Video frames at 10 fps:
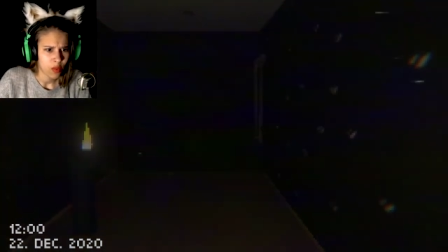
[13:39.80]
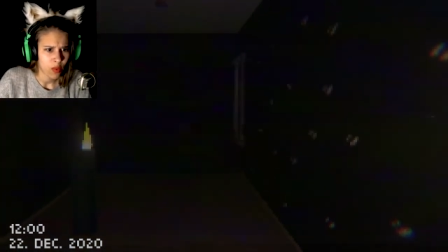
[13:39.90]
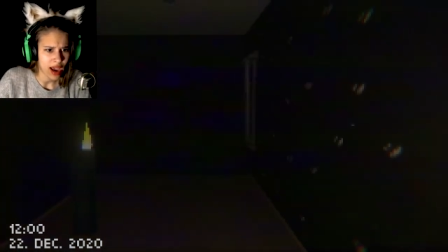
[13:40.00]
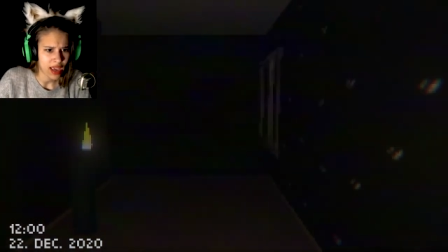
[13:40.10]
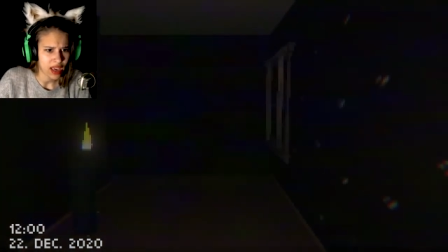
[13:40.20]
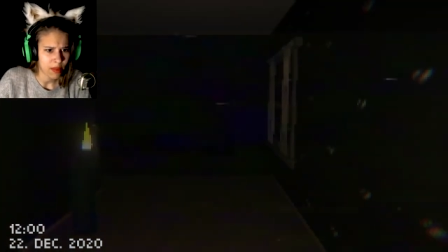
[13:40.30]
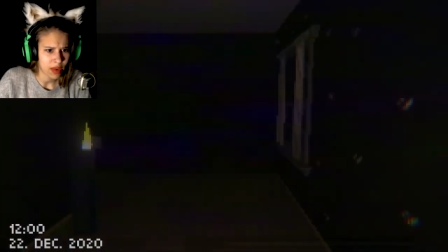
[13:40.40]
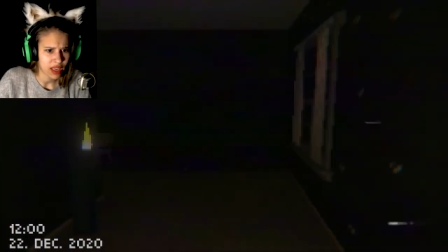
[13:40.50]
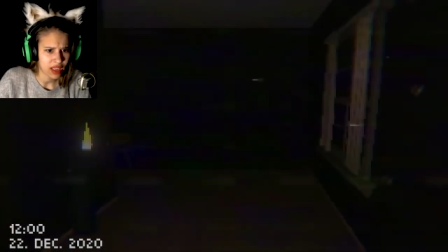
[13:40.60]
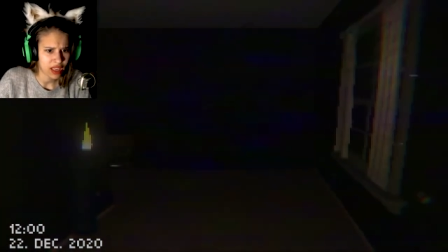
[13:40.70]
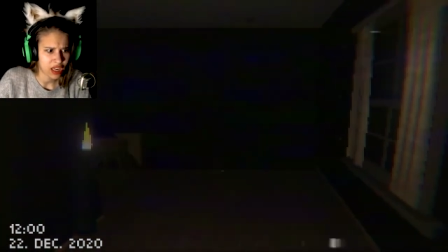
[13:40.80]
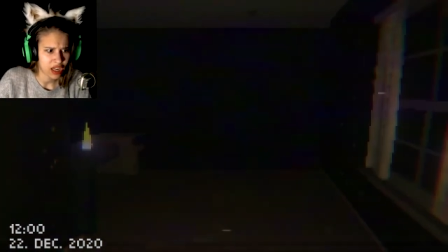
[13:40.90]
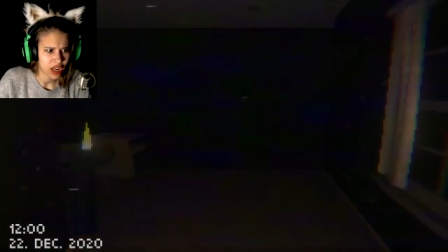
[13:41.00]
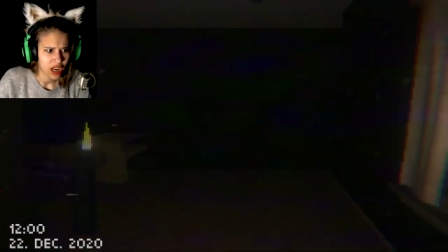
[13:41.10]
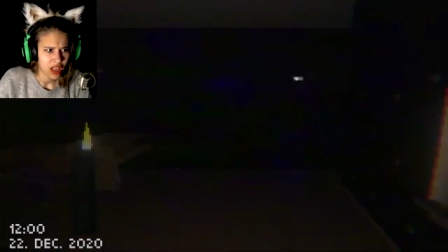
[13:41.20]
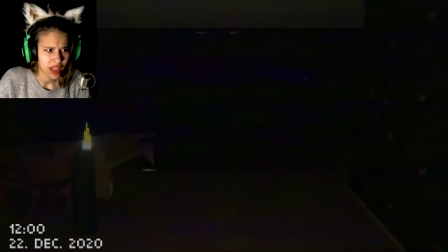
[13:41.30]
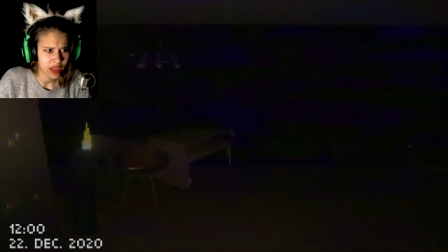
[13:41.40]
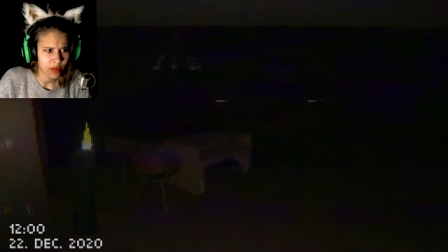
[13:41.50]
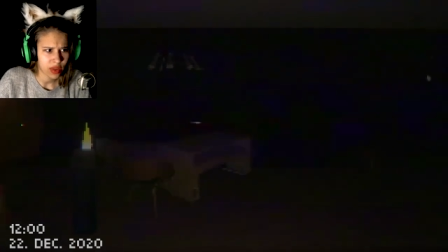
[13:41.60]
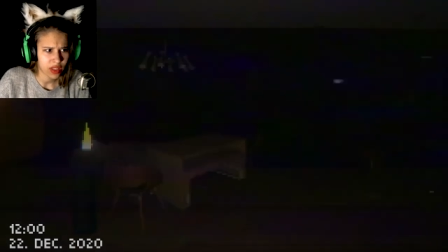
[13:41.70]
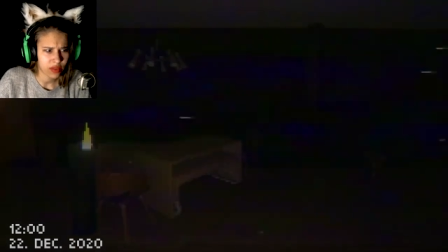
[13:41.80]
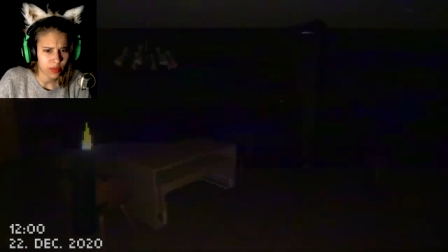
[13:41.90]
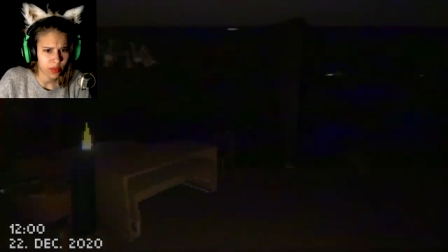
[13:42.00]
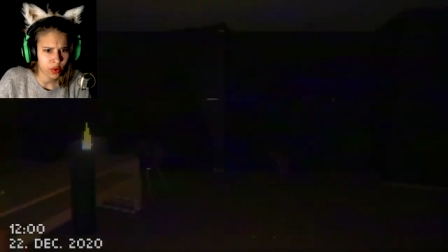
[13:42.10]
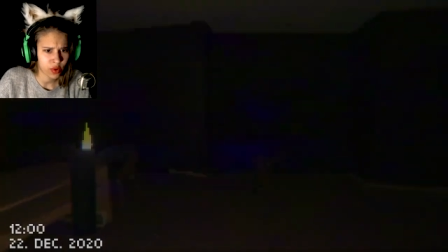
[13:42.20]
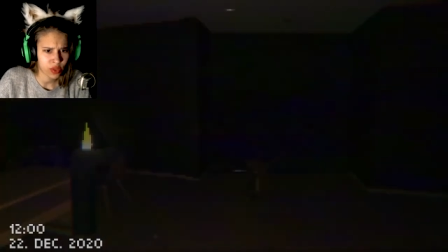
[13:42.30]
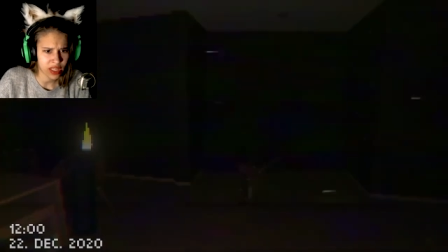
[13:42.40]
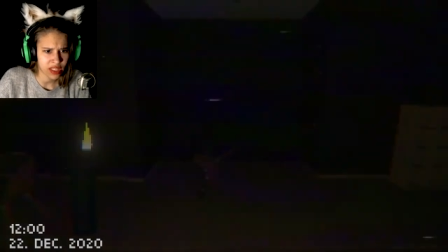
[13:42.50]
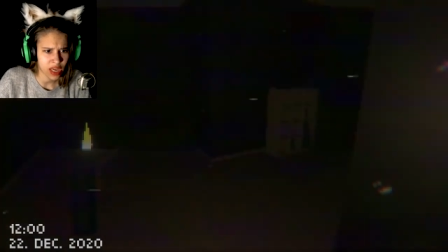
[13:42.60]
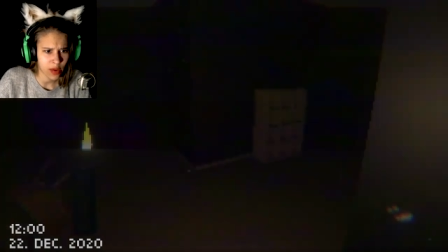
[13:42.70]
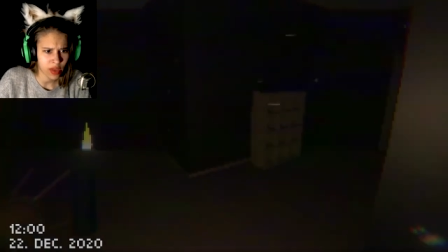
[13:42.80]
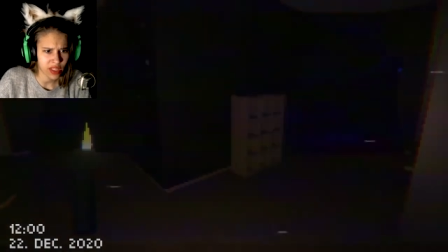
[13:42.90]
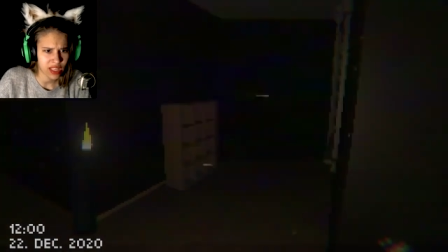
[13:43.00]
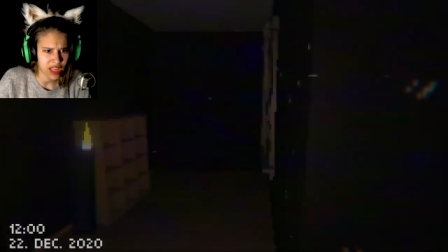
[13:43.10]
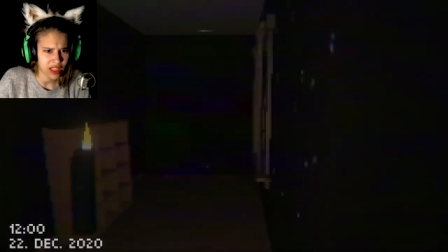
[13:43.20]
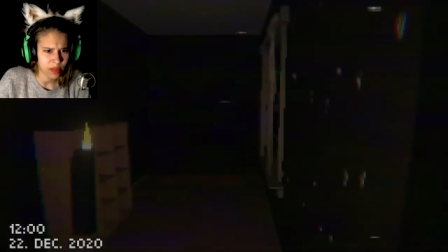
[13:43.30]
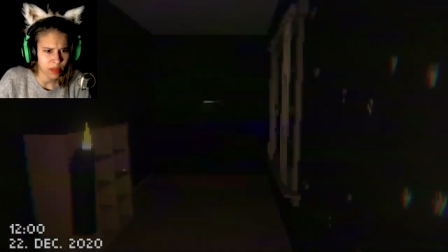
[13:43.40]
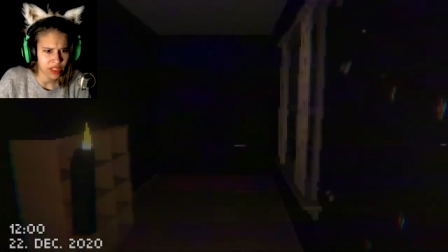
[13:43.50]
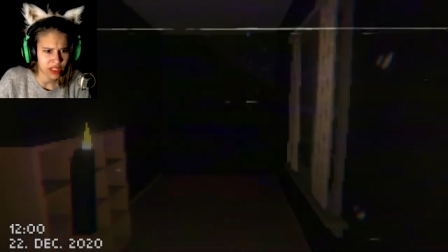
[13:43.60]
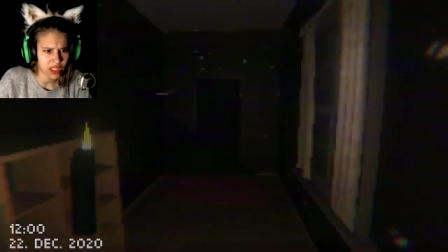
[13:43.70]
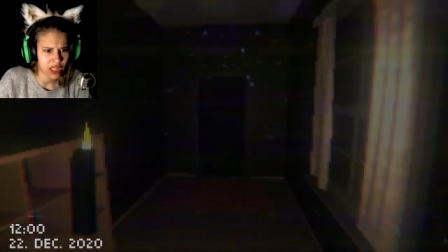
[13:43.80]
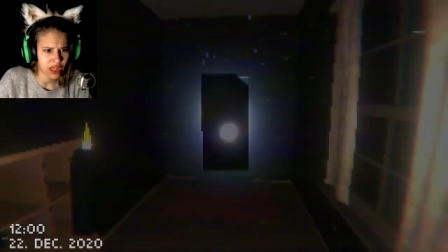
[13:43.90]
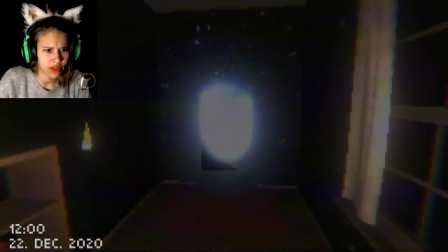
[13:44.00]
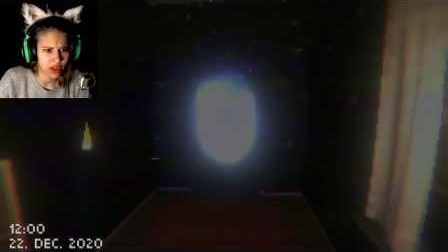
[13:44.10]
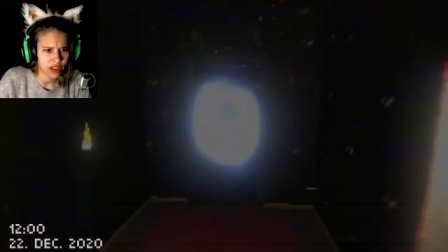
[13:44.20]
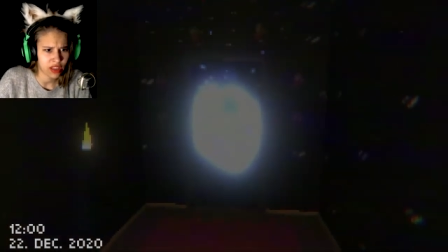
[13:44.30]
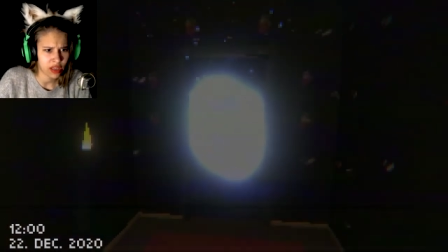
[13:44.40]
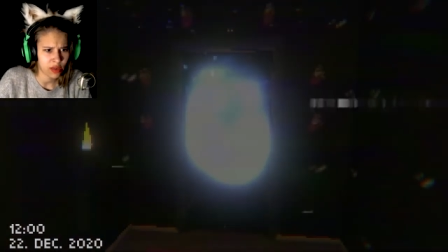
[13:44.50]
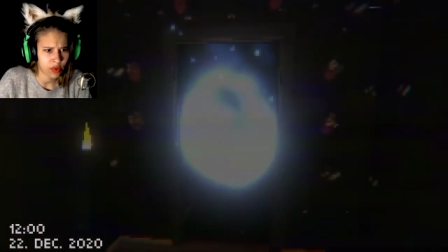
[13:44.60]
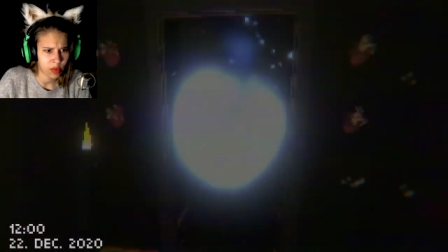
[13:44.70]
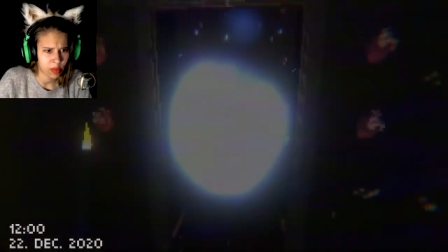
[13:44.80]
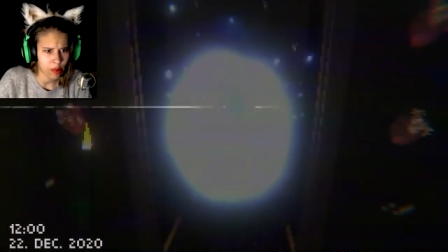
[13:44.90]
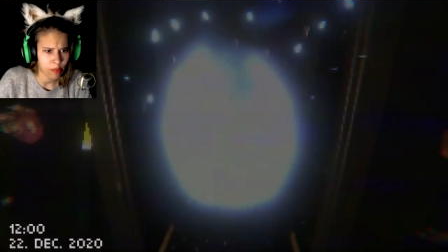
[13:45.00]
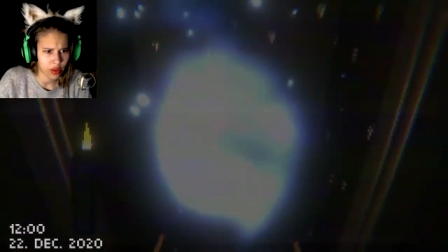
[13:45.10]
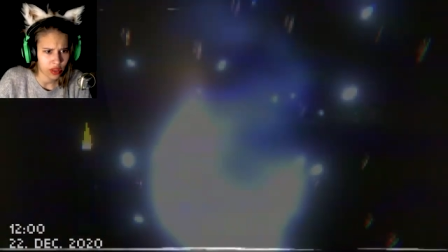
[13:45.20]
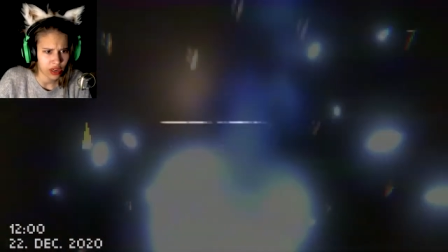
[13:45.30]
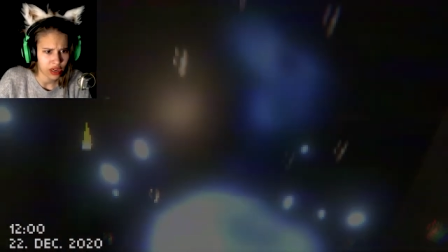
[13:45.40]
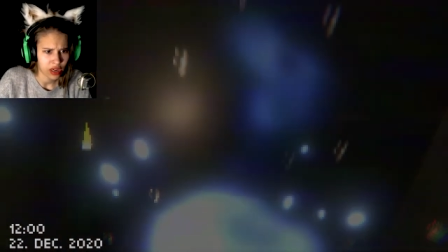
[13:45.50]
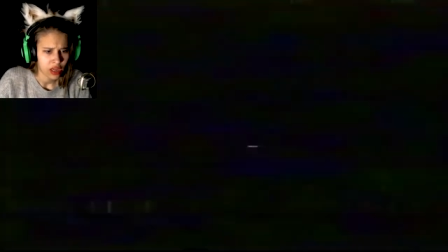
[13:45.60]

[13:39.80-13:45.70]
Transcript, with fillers: Why am I here? Like what? Whose idea was that? That pizza delivery thingy would be popular?